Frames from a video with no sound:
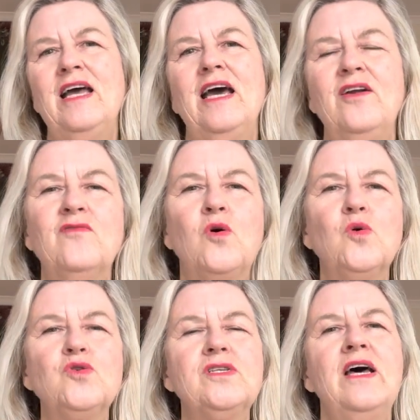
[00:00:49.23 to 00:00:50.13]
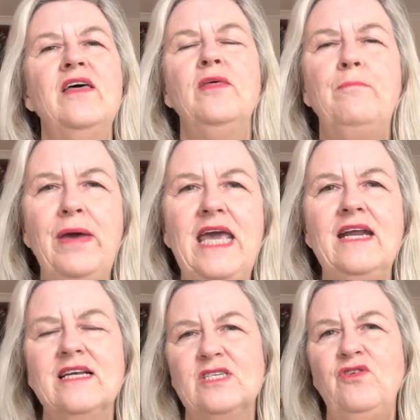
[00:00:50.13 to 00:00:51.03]
And of course, the pen,
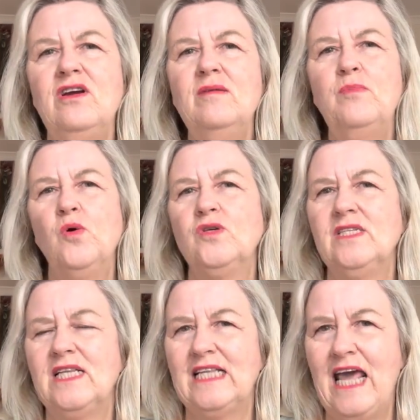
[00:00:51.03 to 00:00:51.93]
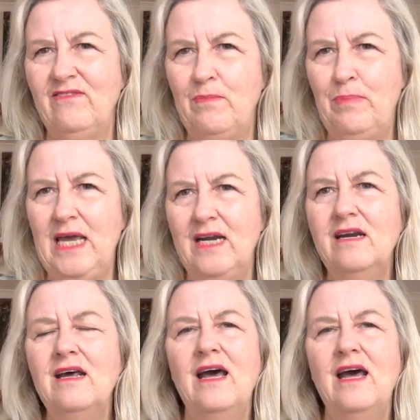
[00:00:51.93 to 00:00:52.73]
it's very important that they have a pen